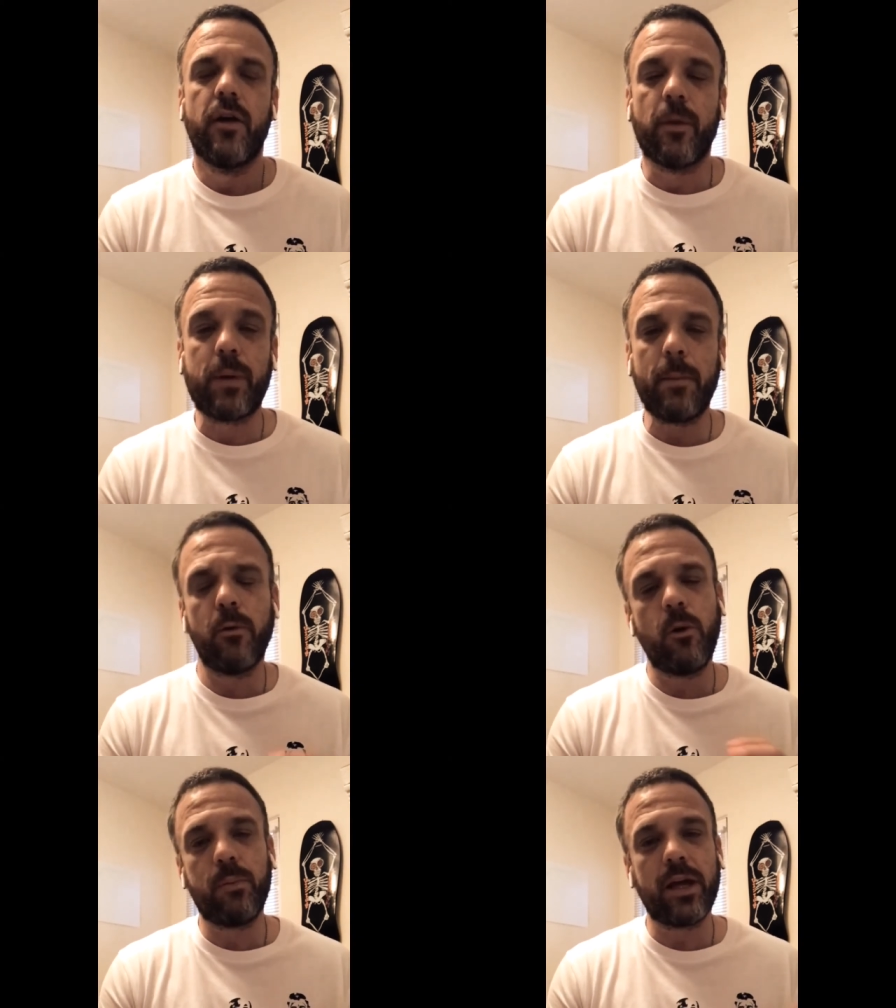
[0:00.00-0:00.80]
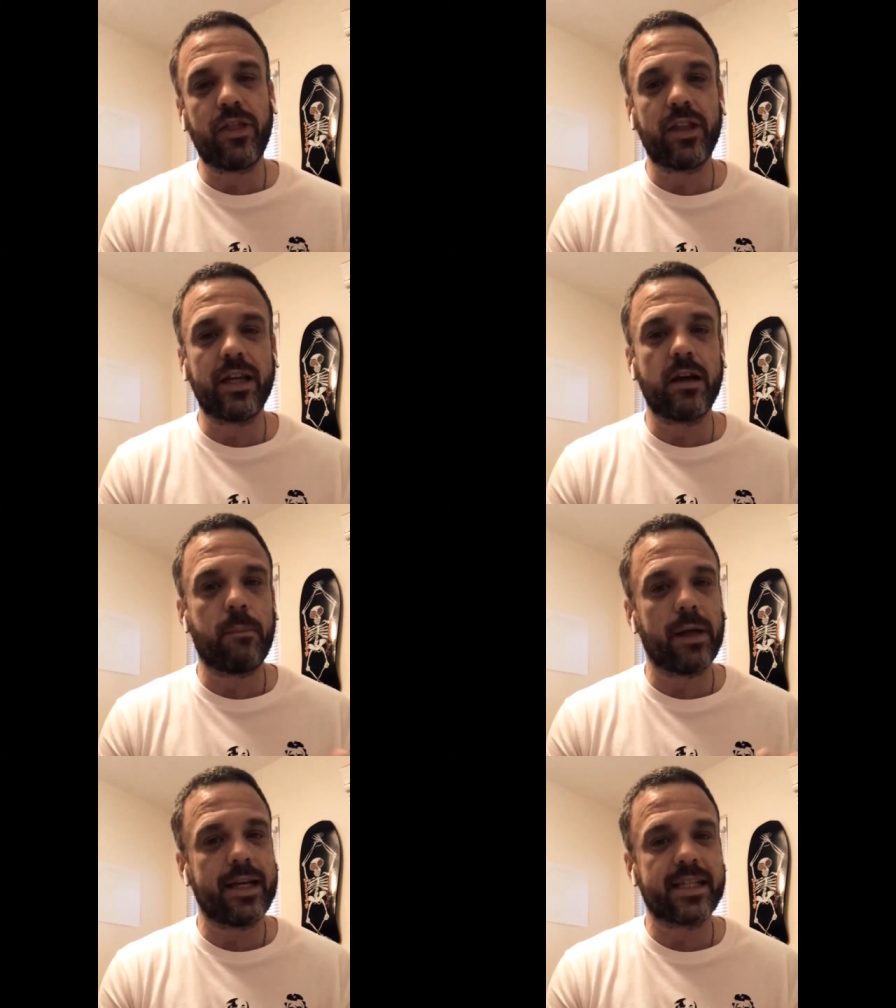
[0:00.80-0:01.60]
The people who play thing,
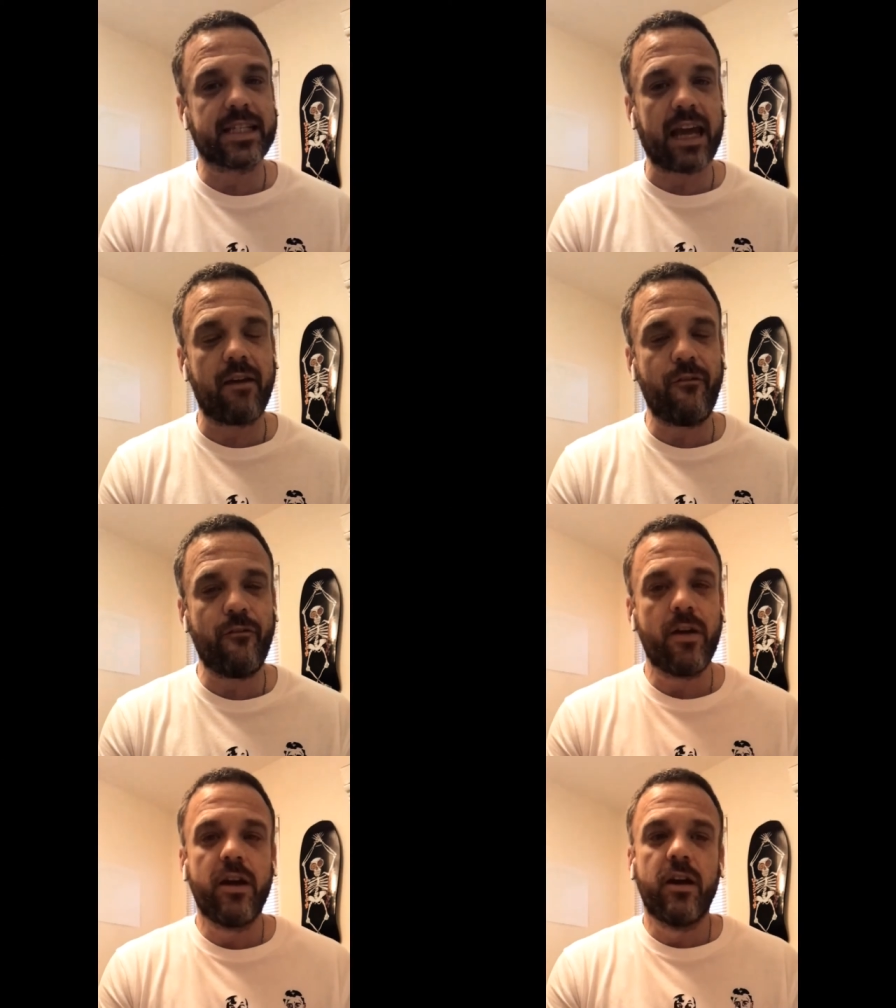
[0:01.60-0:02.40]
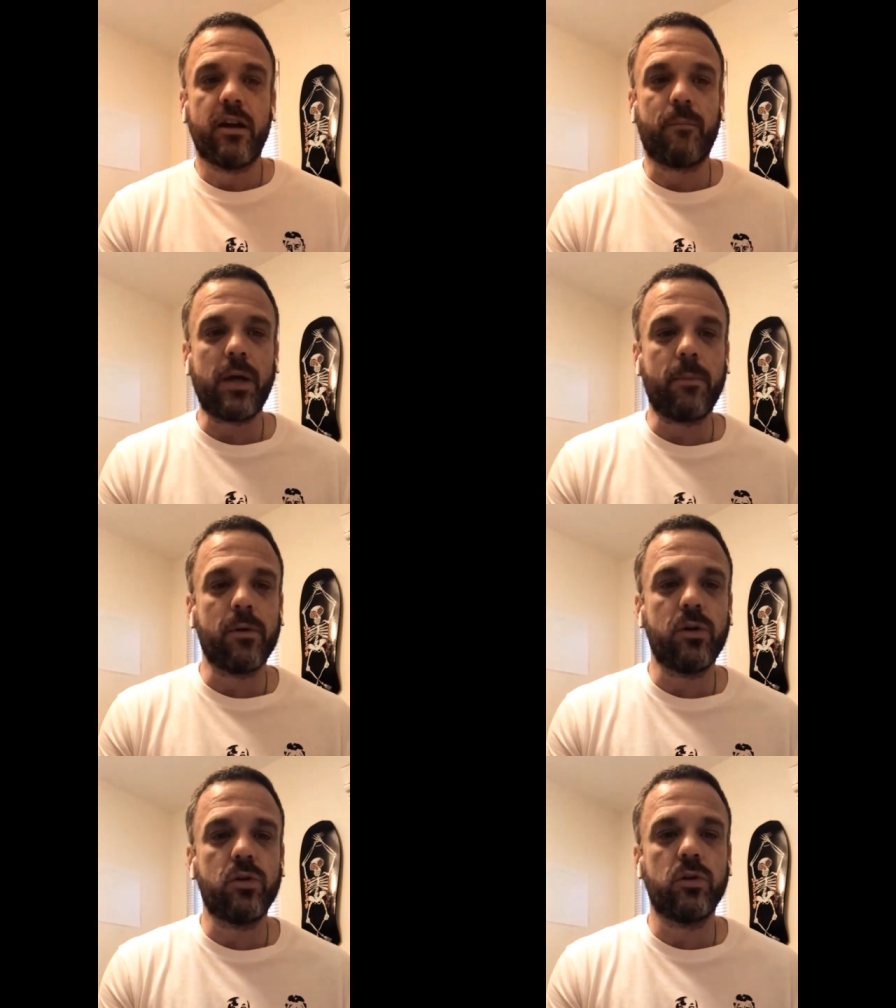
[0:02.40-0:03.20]
play it safe, the
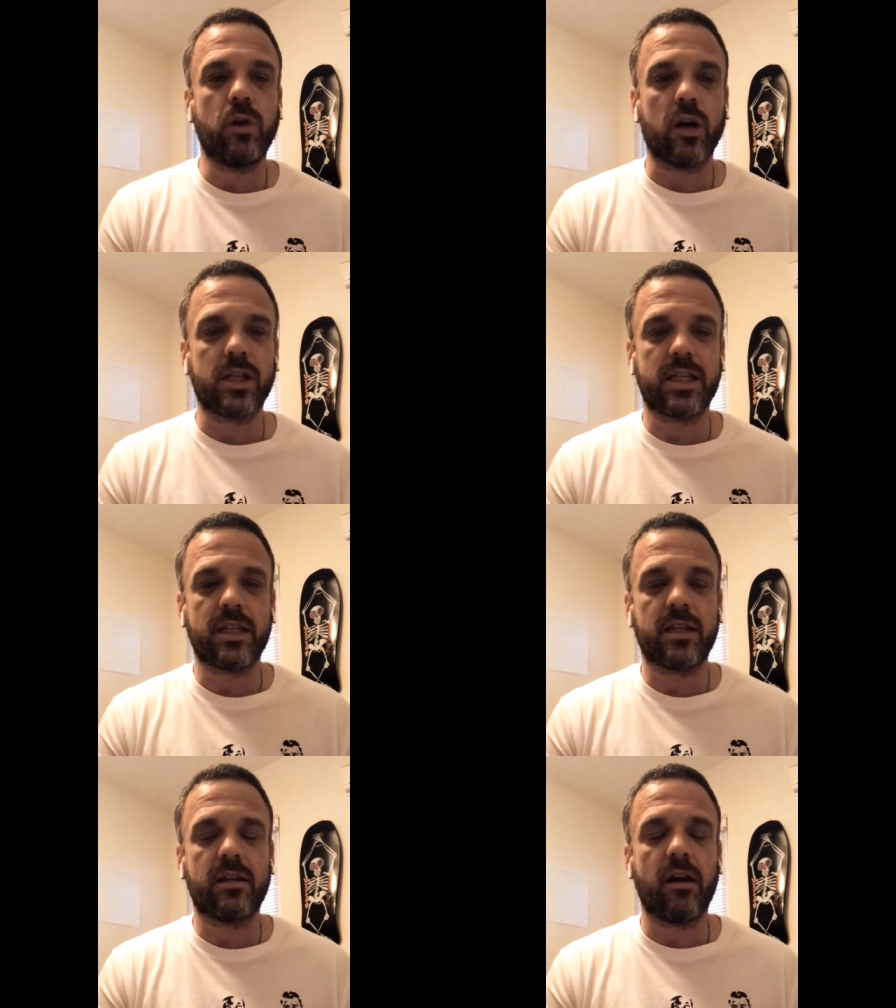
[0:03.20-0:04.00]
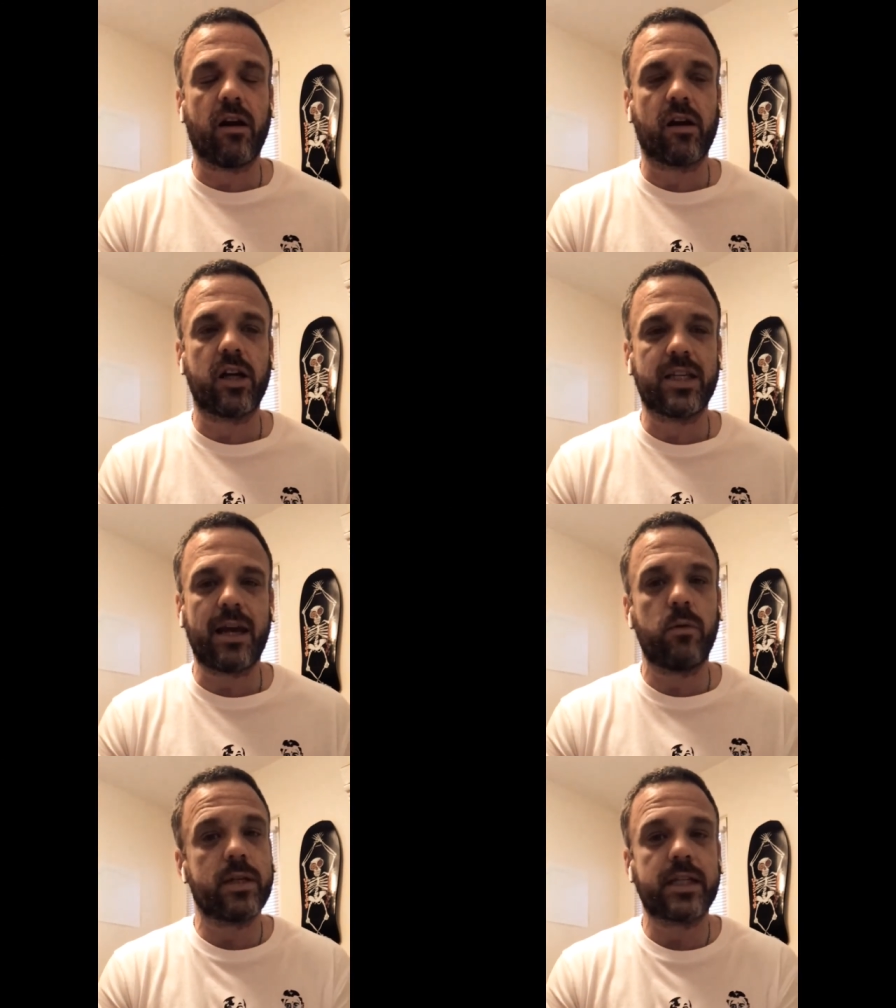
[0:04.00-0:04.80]
people who are, are
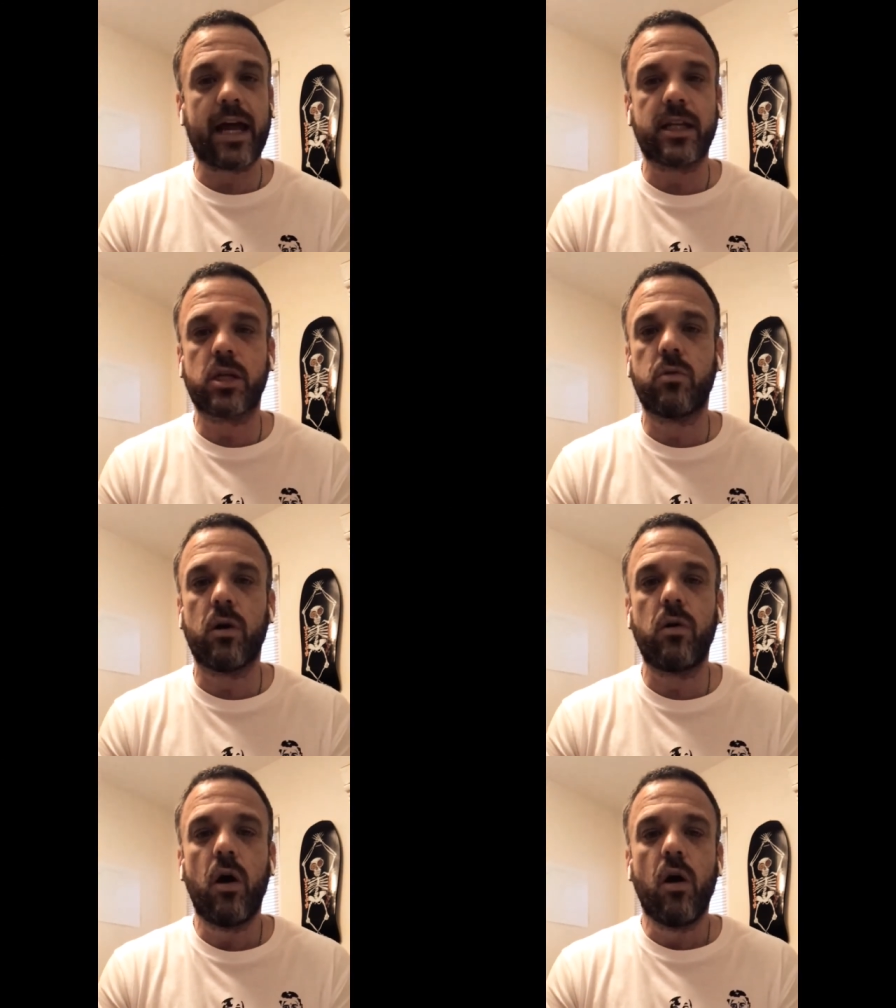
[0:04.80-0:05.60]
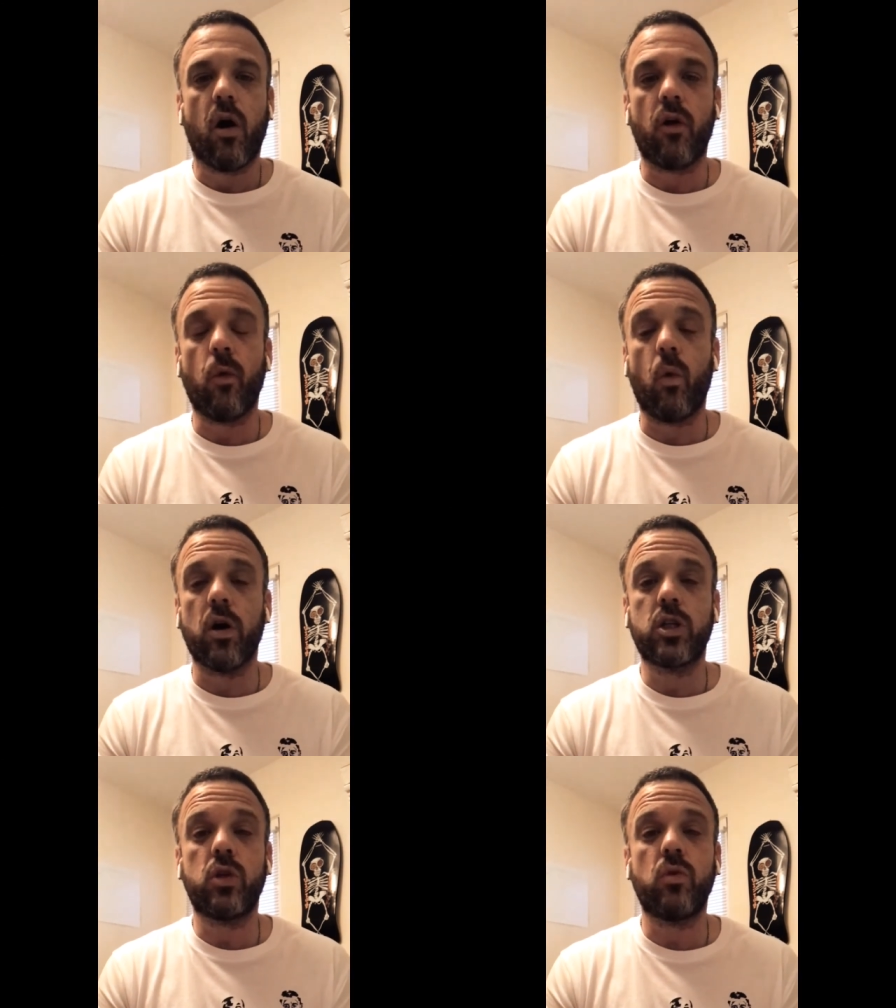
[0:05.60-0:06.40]
content with status quo are the
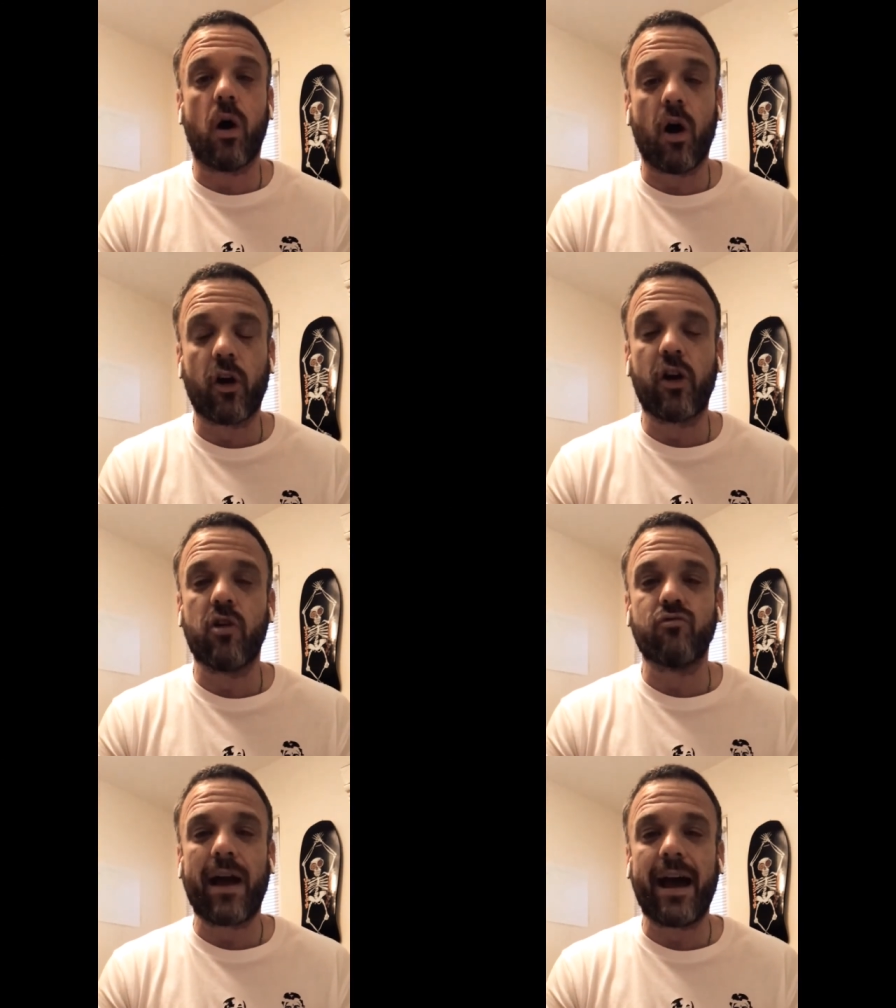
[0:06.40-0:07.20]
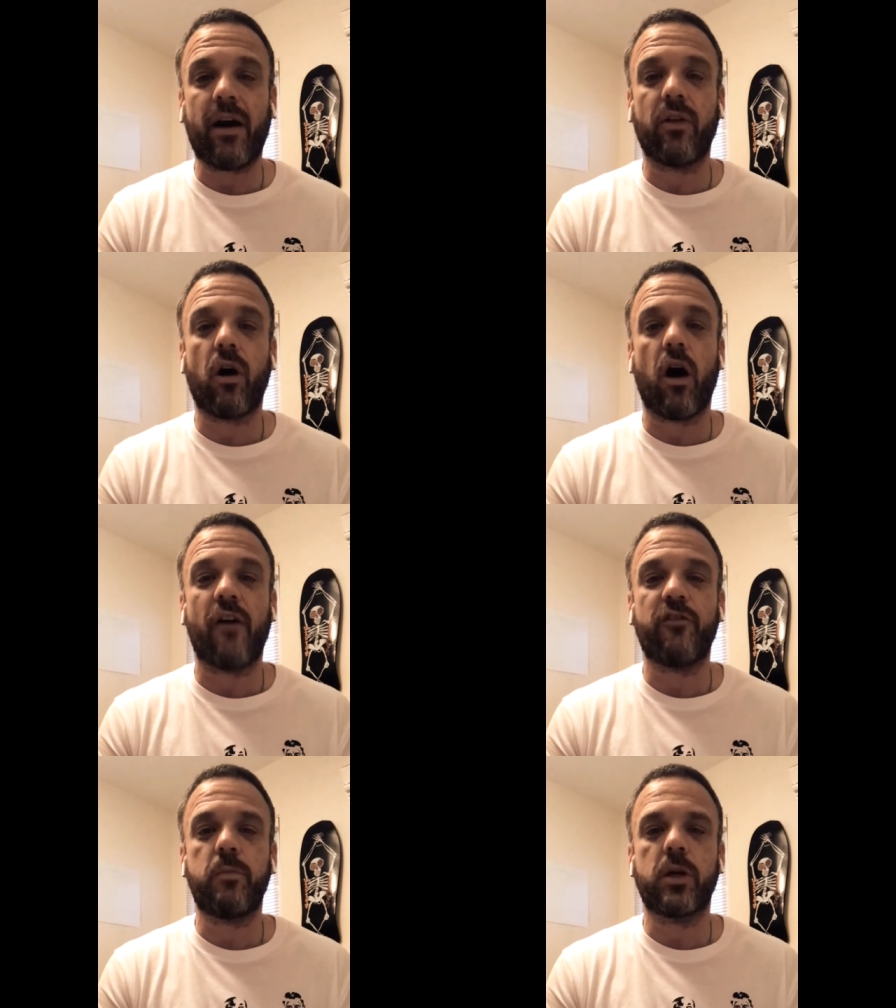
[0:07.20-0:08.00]
ones who aren't around
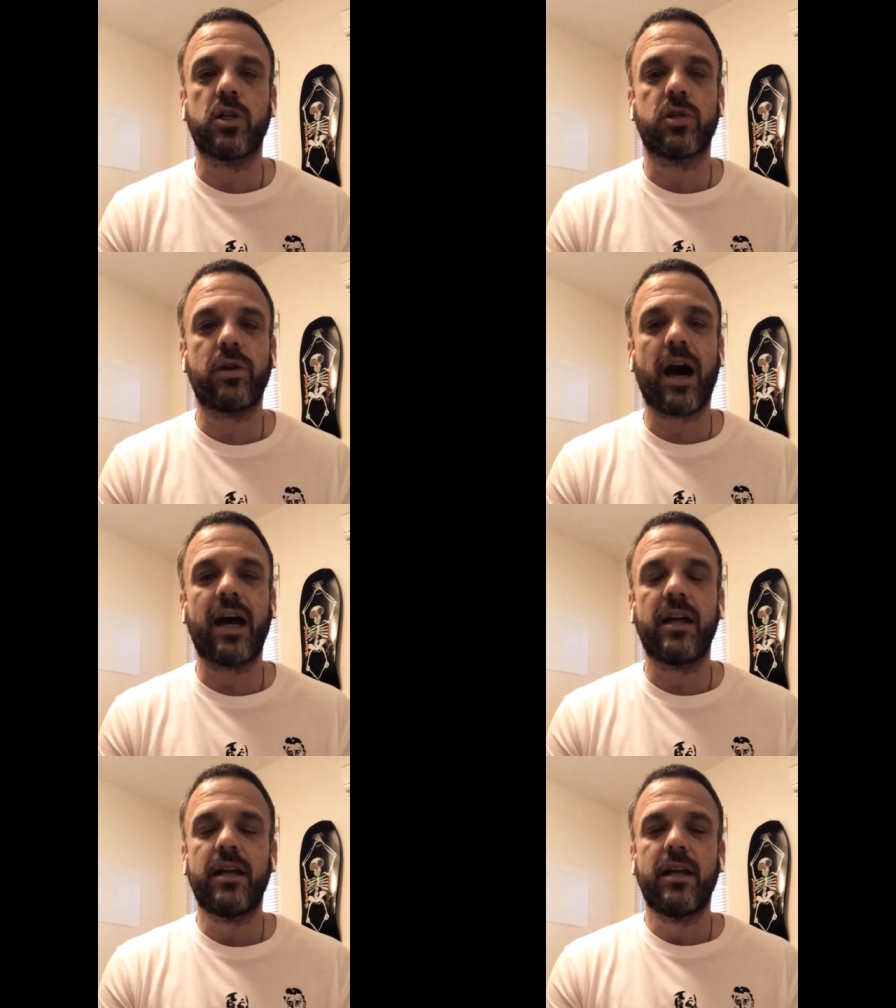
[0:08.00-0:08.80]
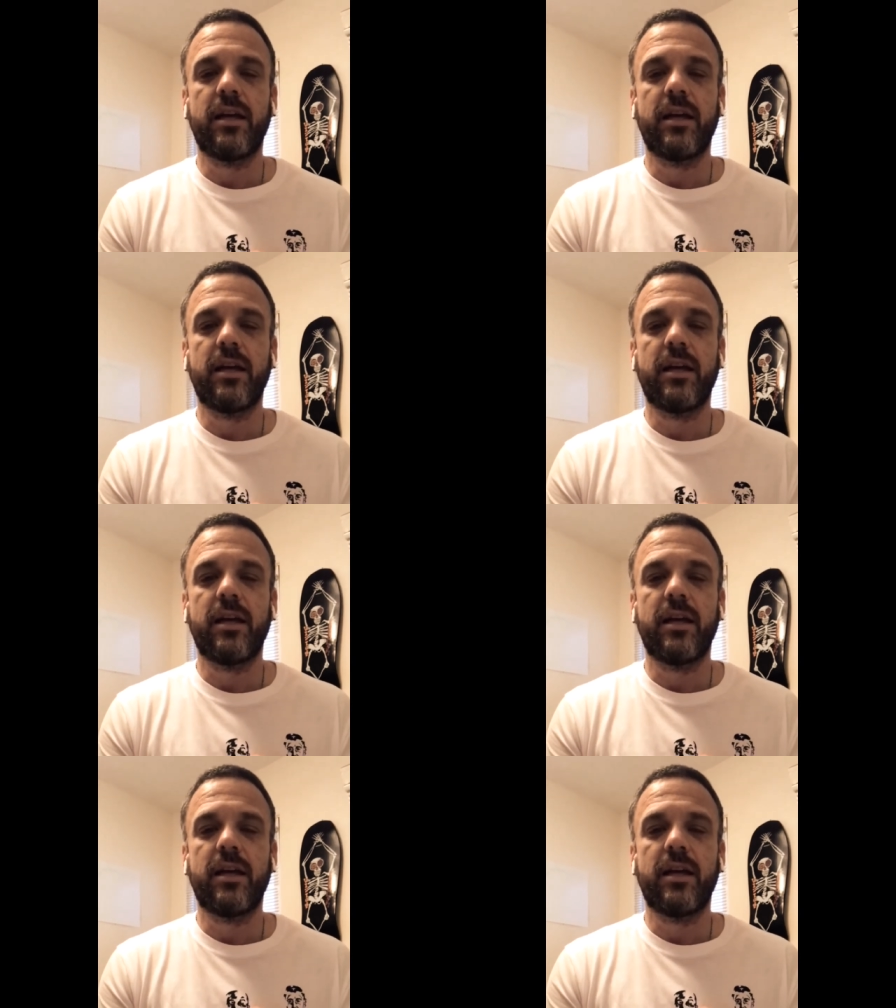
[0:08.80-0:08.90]
often because they're not